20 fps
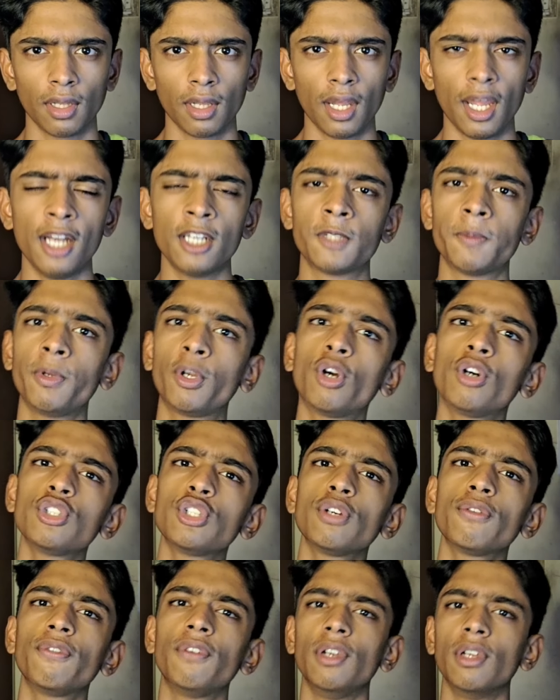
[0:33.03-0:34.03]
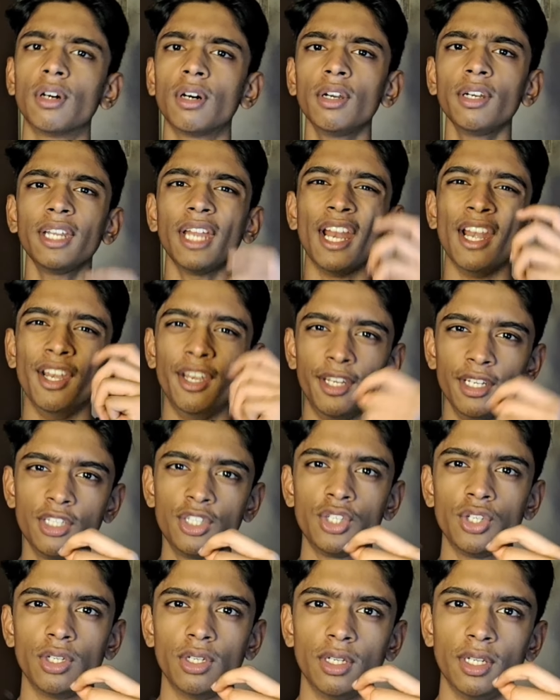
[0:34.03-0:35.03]
it's because you've learned
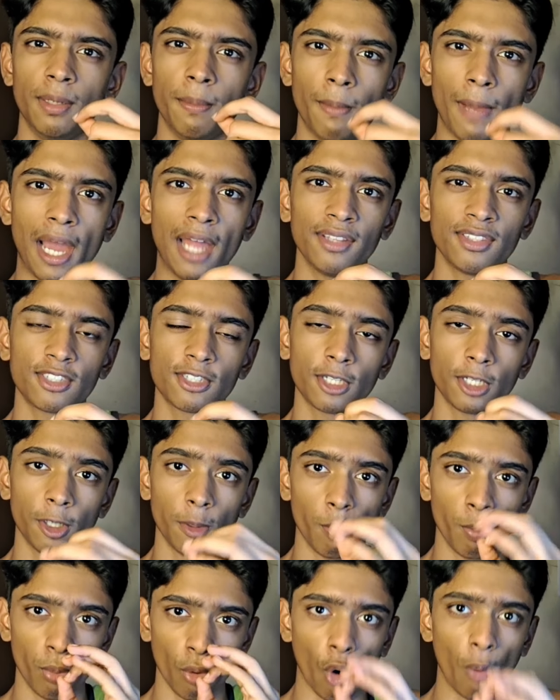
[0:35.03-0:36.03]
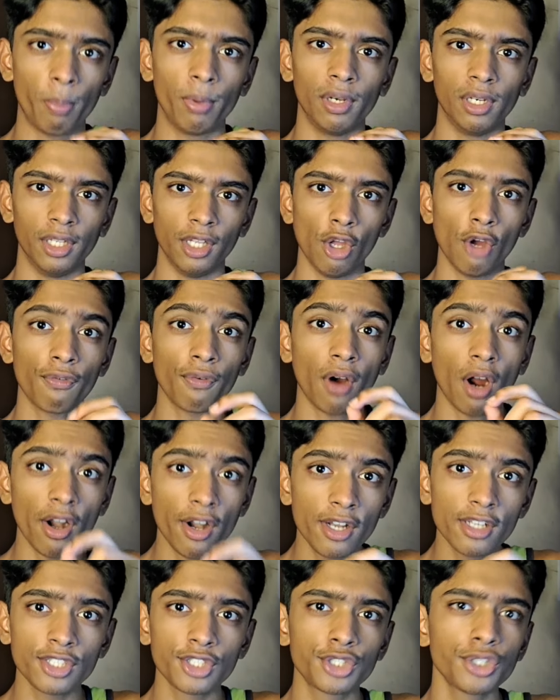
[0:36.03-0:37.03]
addition in maths properly. You've
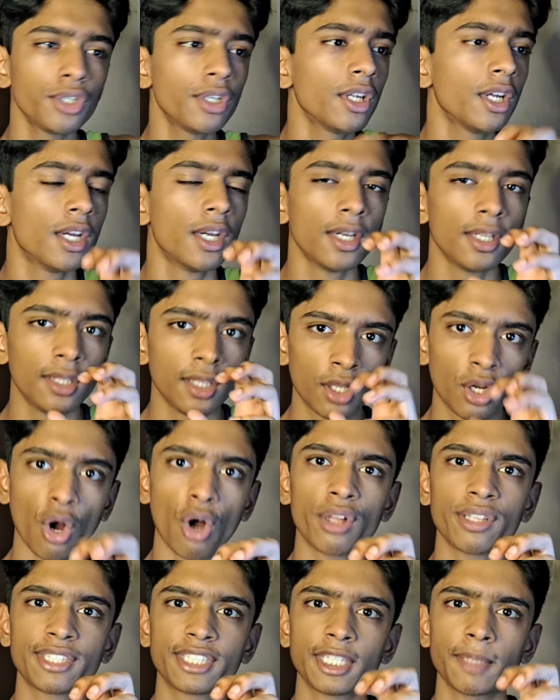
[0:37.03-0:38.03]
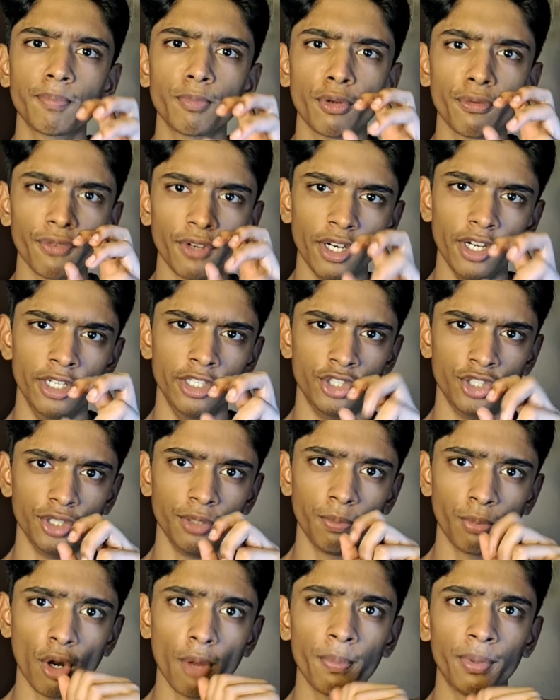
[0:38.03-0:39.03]
understood the concept of addition
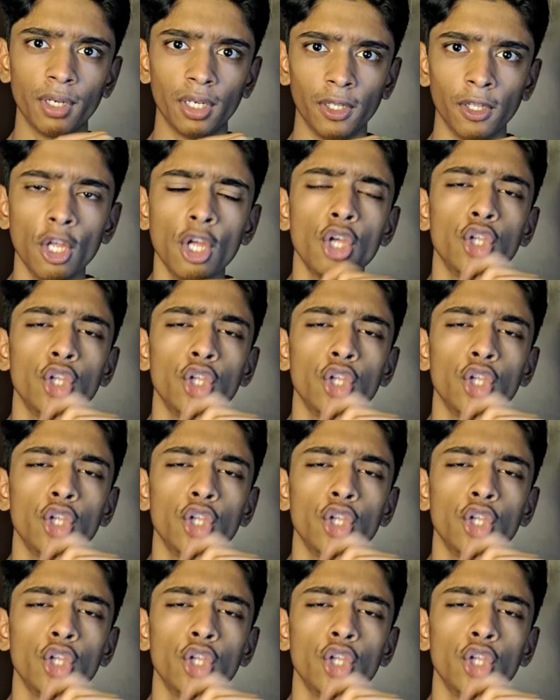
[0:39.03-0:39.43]
properly.